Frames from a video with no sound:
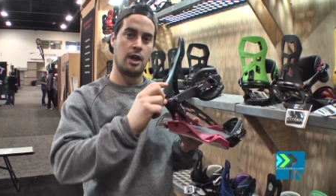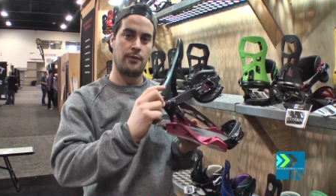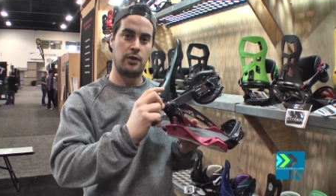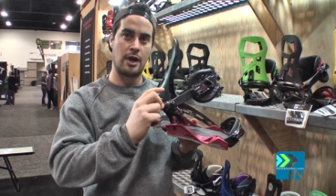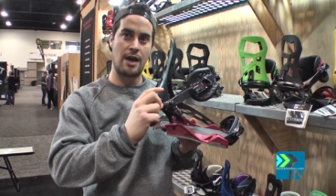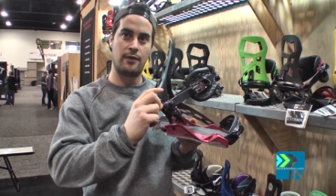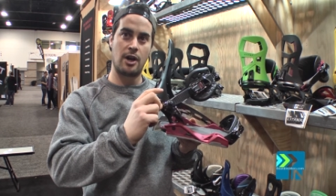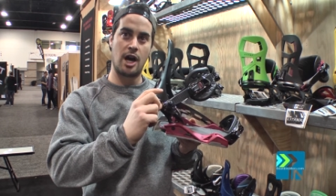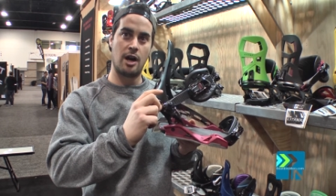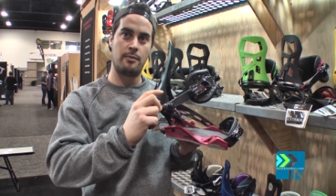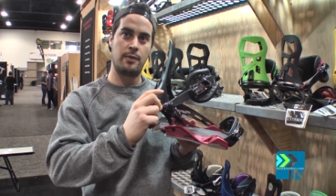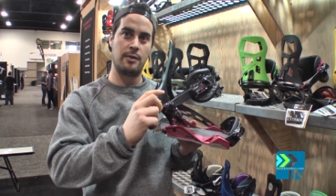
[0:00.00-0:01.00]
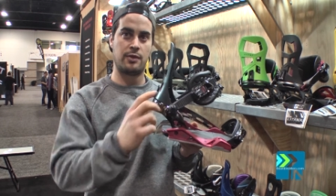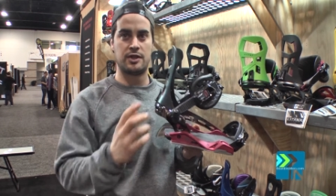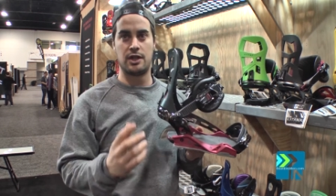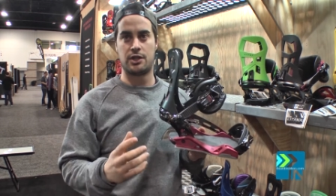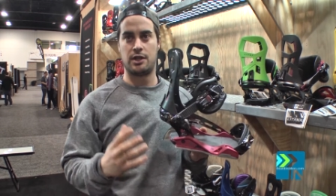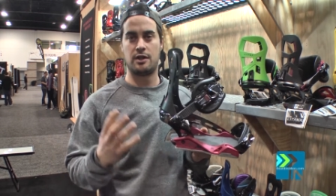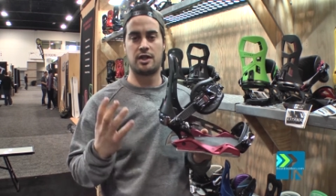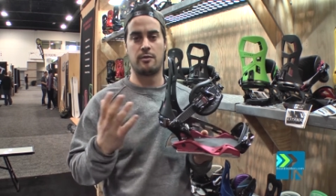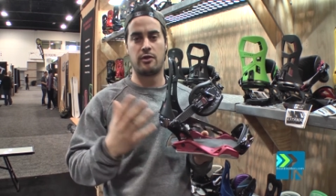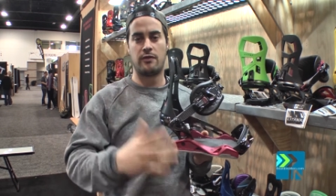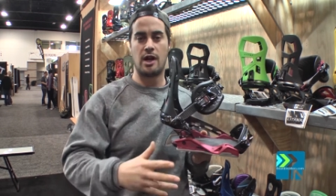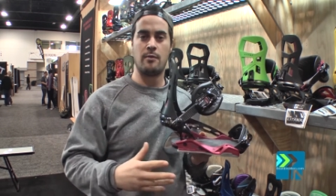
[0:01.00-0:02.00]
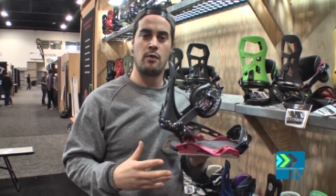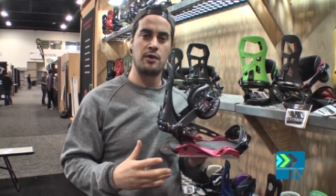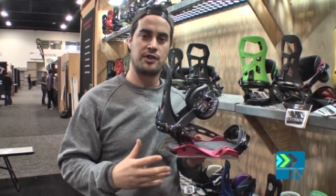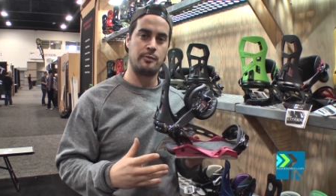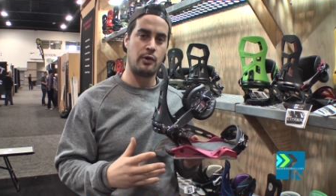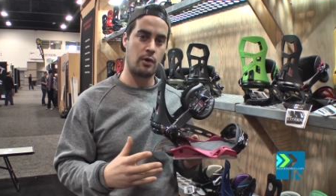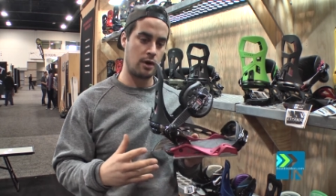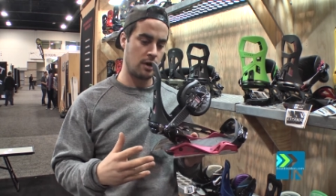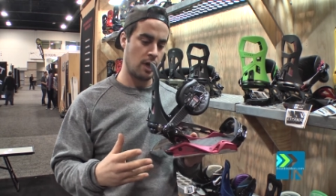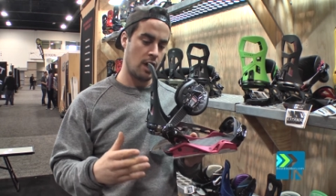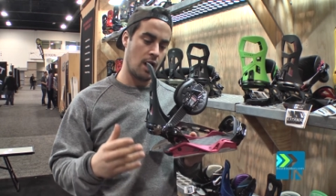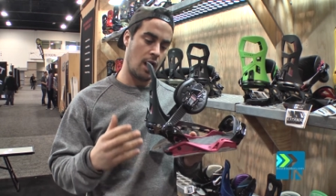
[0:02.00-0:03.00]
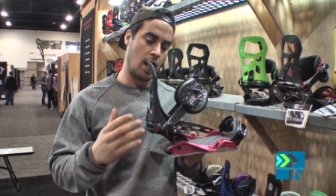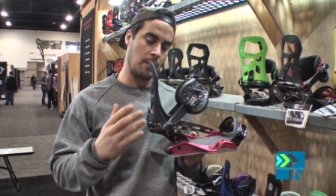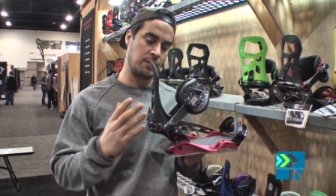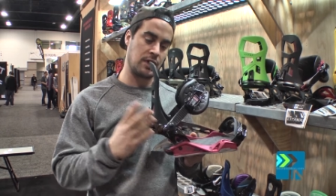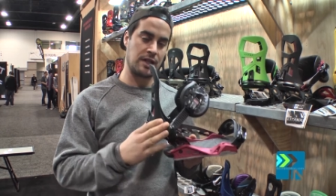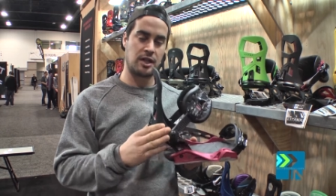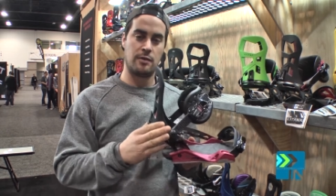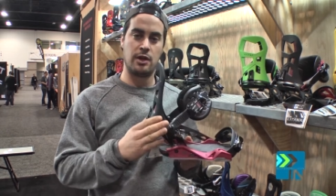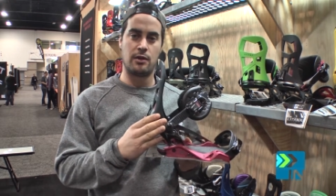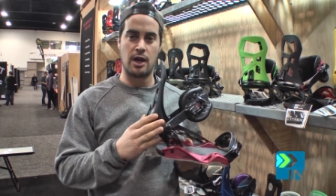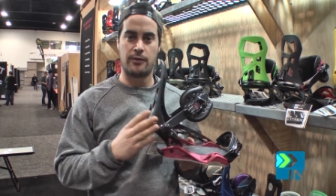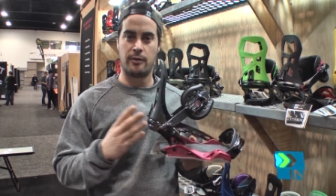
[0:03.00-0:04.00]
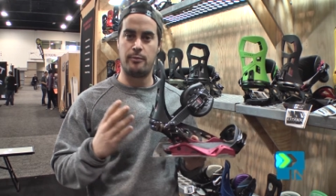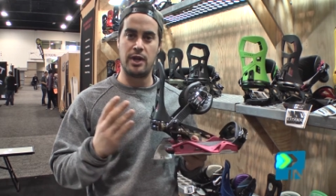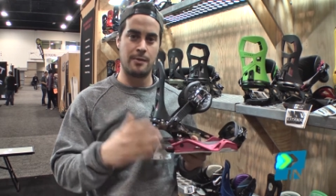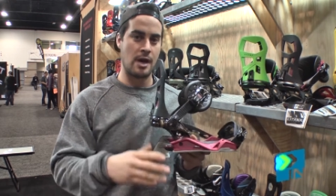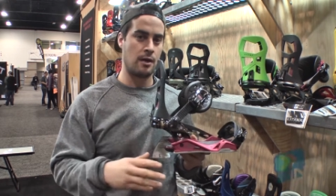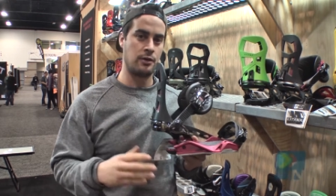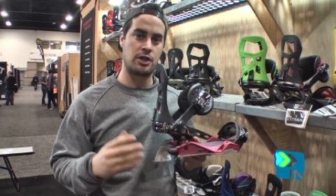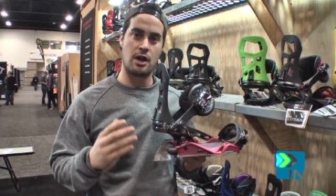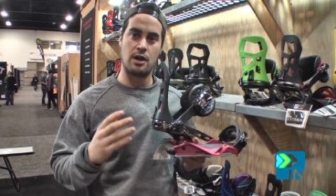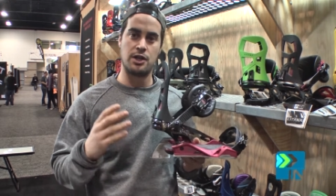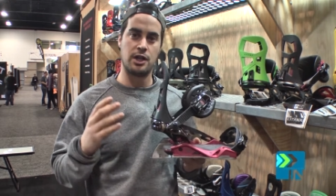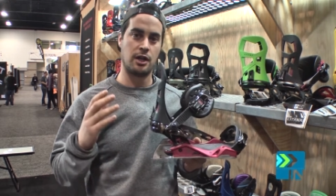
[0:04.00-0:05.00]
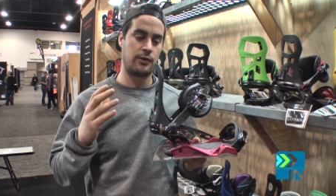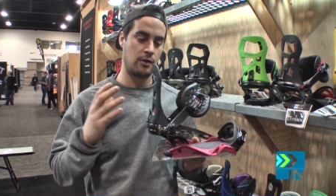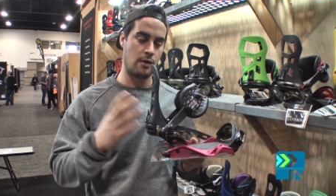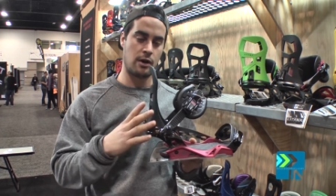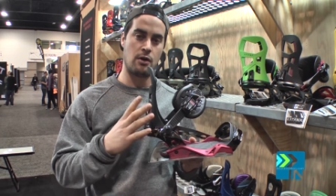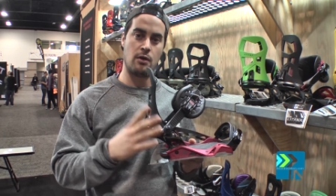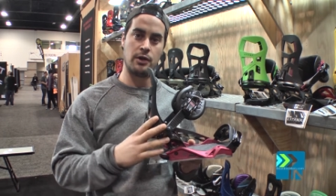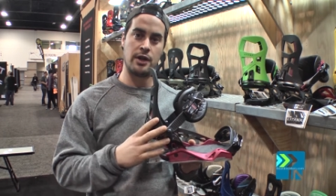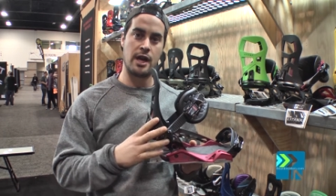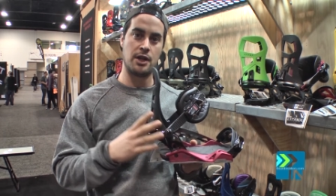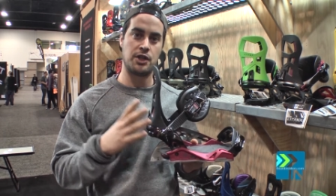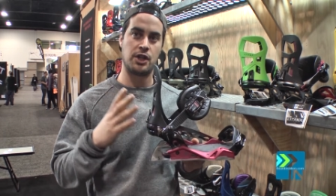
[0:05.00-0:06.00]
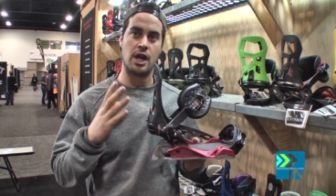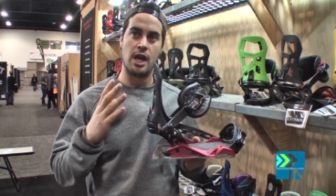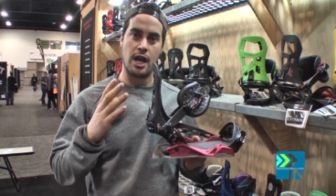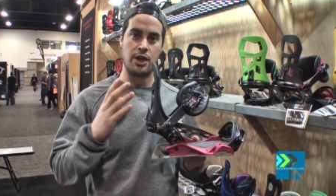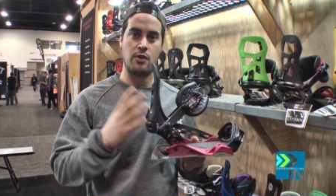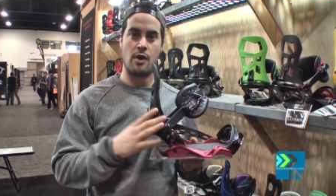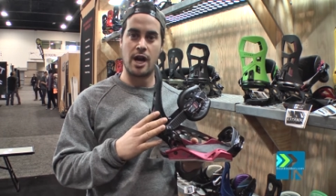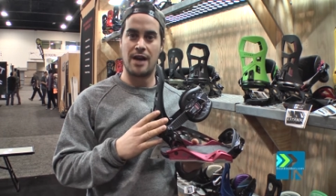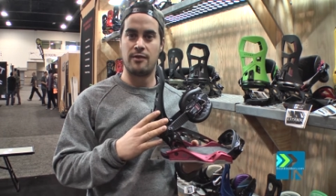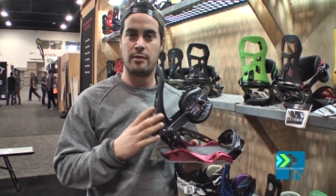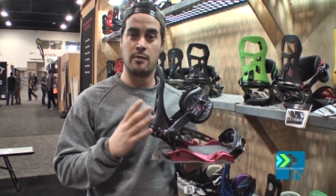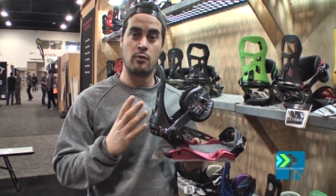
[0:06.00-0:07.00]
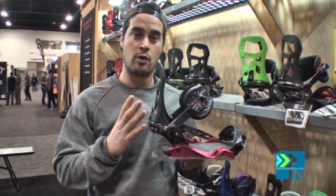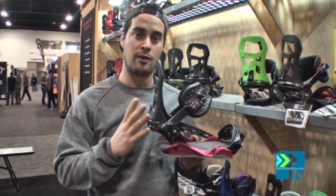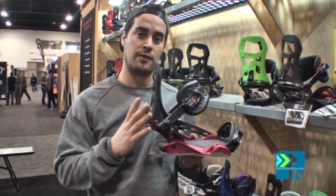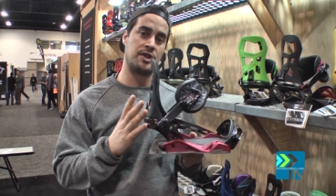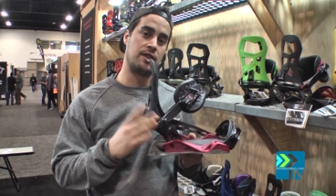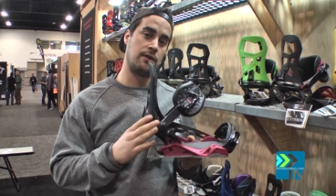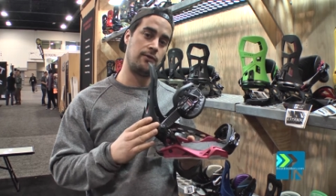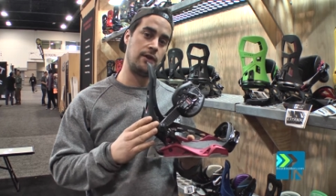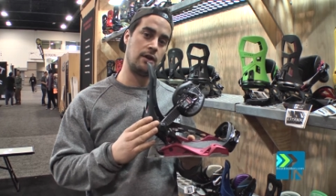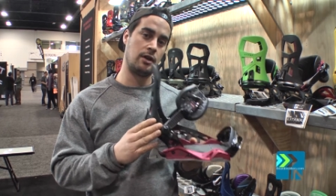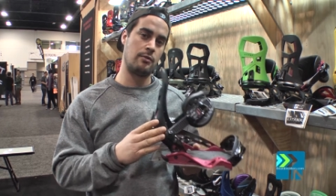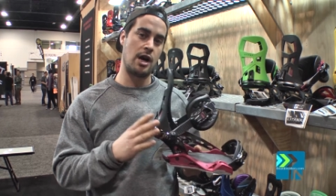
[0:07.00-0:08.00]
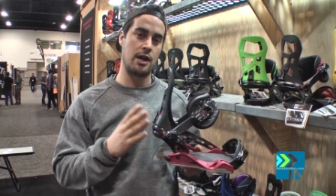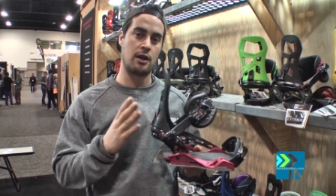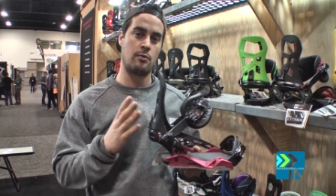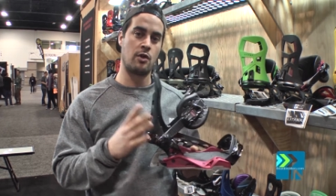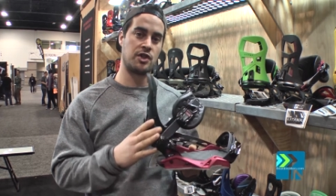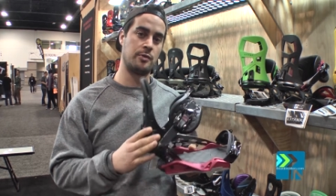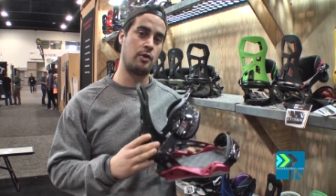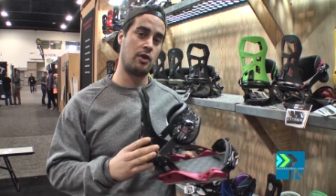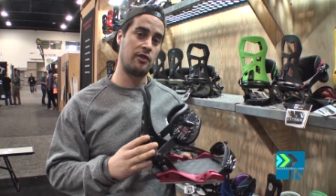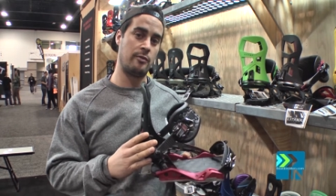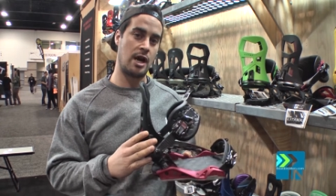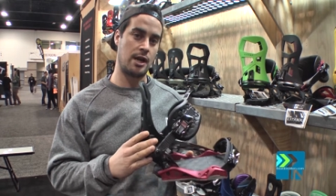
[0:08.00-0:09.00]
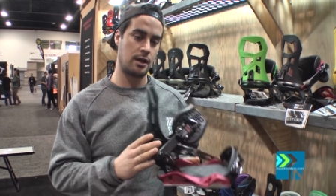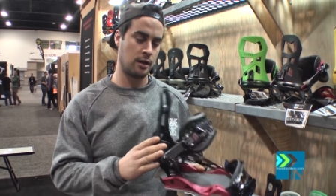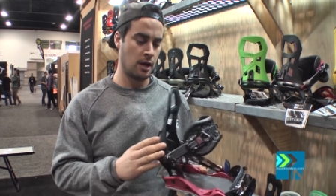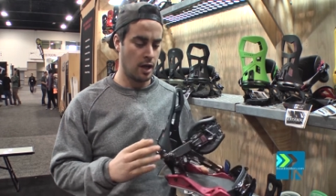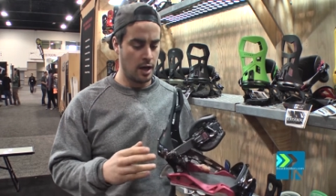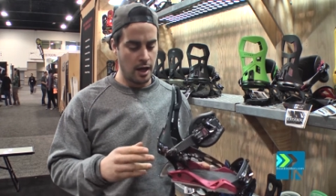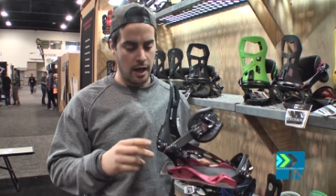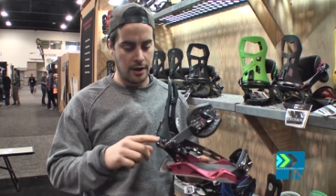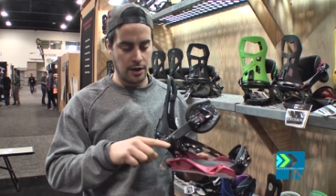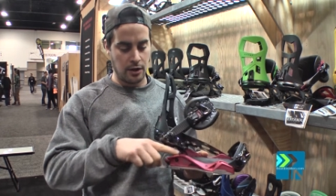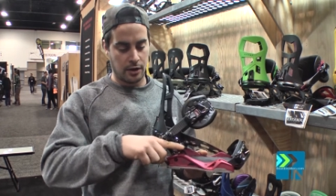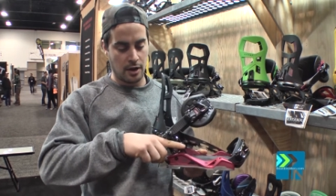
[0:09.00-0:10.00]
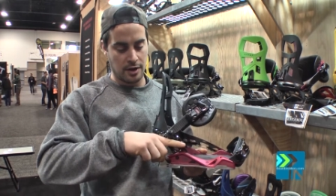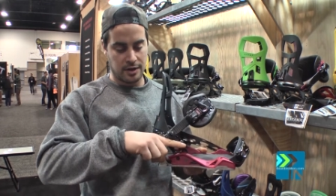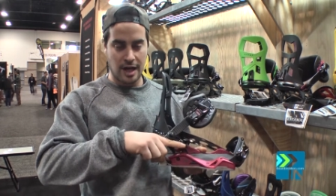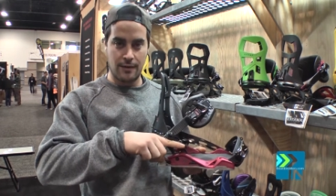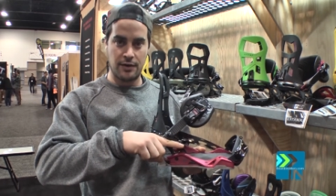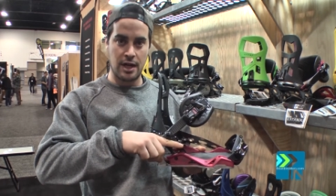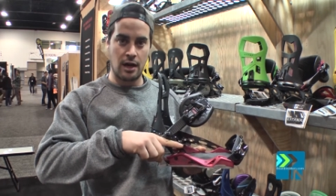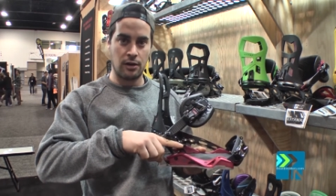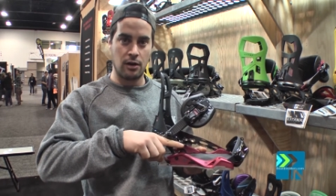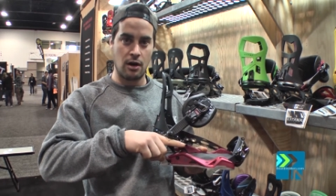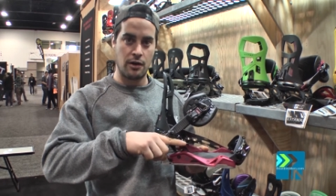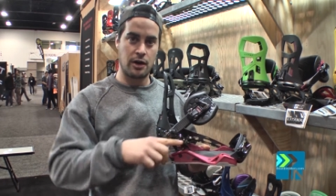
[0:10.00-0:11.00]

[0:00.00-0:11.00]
If you have it up in position, it's gonna provide more support. Um, so that's gonna be great for big mountain charging if you wanna hold an edge and you wanna have a bit more of a stiff feeling binding or more supportive binding. And then you can also have it down low.